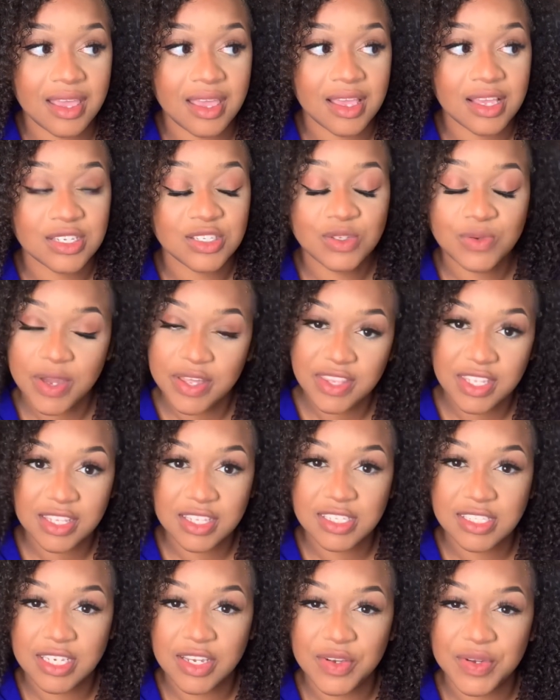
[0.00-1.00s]
do I think
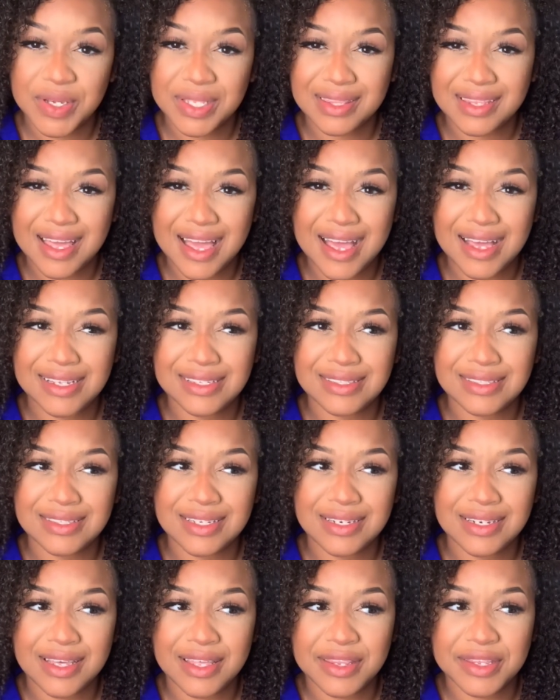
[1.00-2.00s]
this hair can last
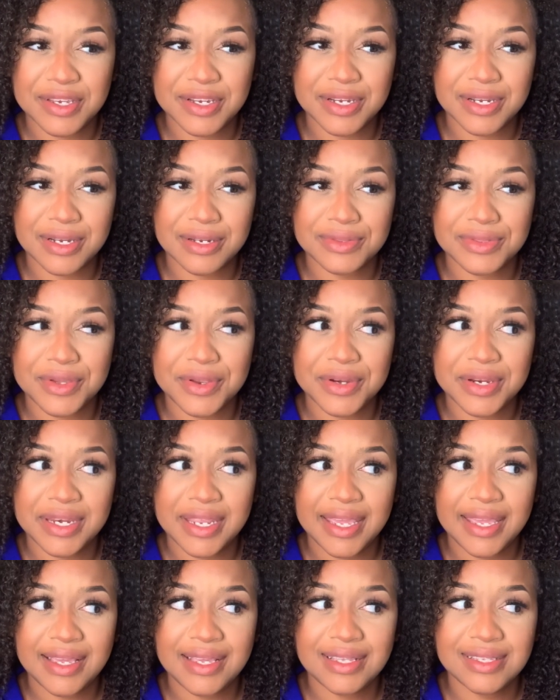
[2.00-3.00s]
another 30
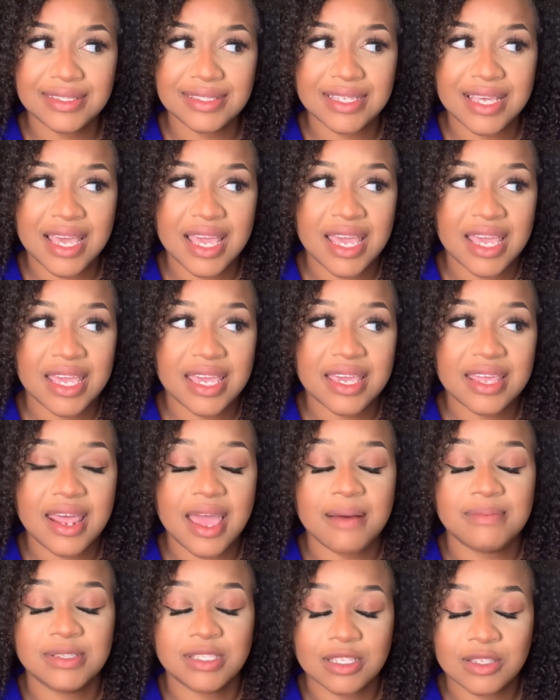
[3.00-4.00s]
days? It
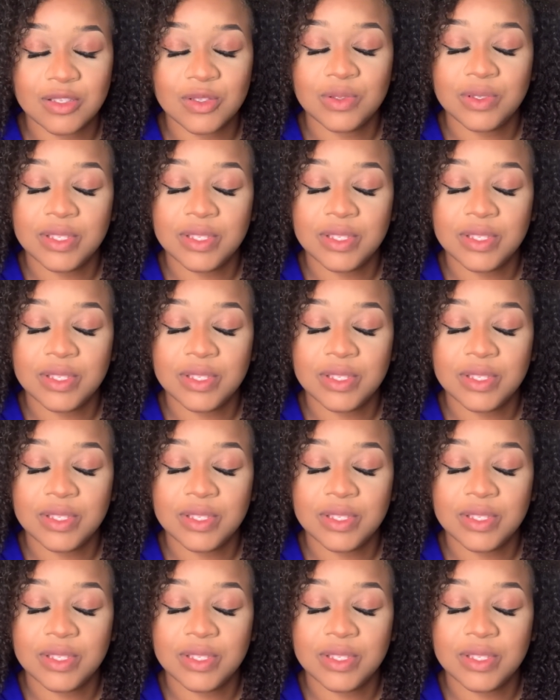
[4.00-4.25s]
absolutely